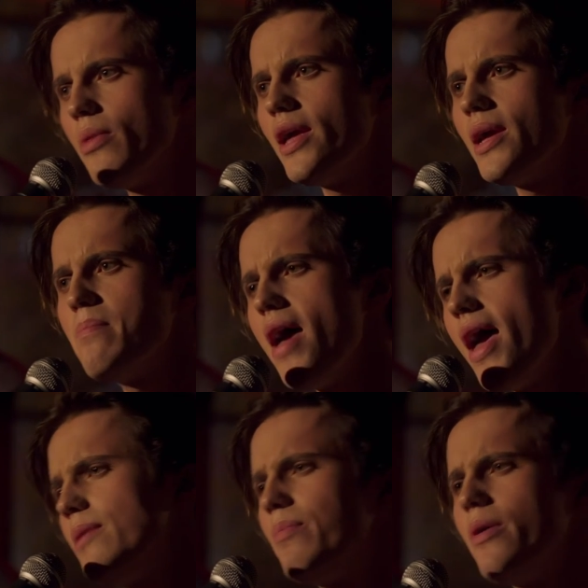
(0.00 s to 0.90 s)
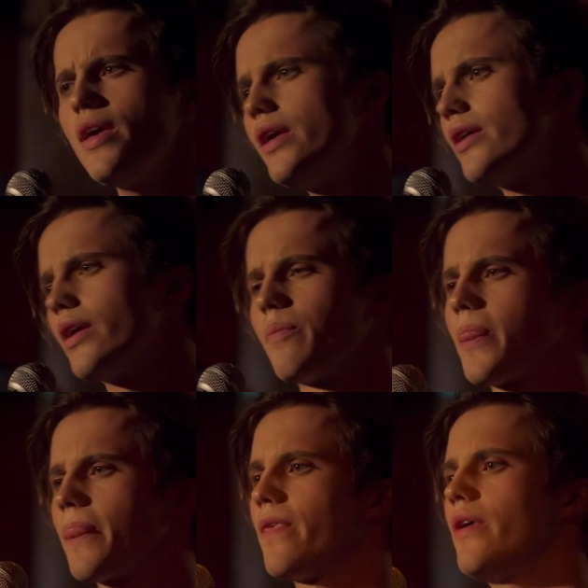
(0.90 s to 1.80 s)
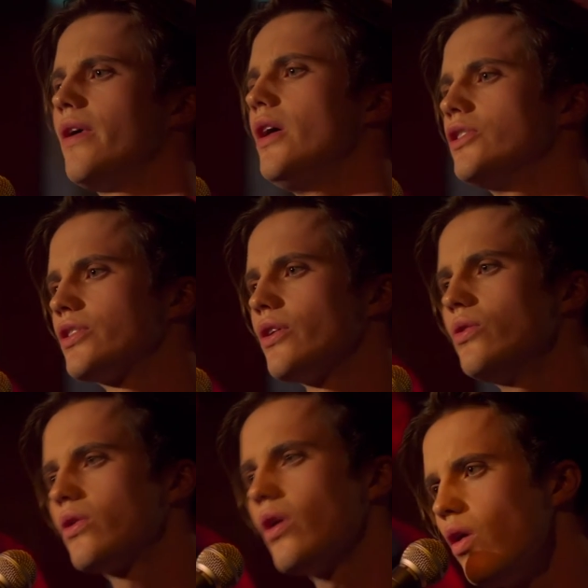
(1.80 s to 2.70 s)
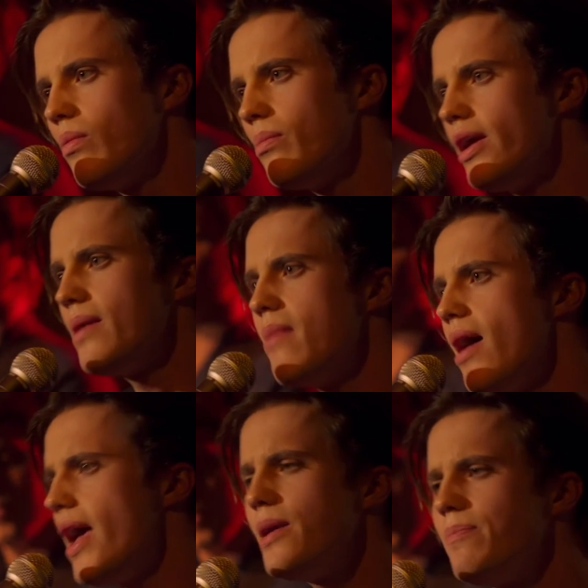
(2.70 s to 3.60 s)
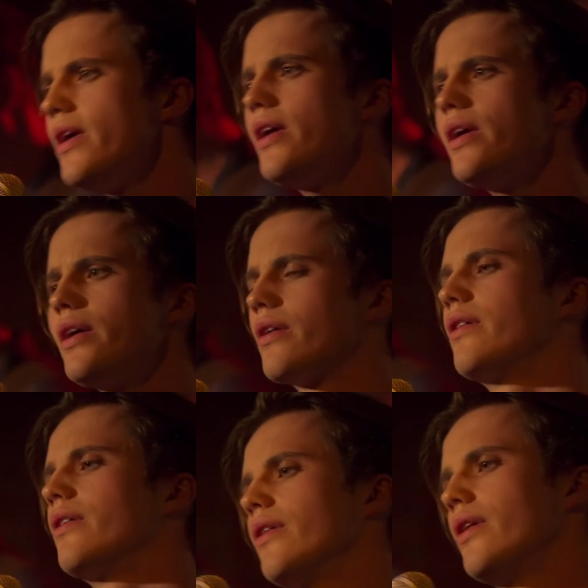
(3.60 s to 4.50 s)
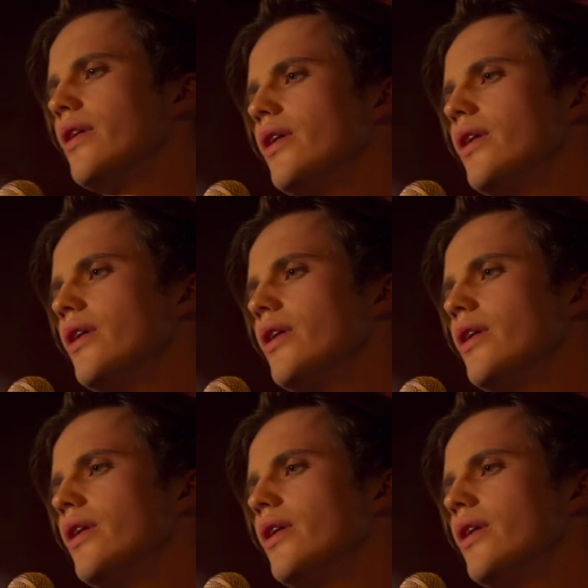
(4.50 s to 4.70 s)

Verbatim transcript: Mia. Maybe she is your impossible burger.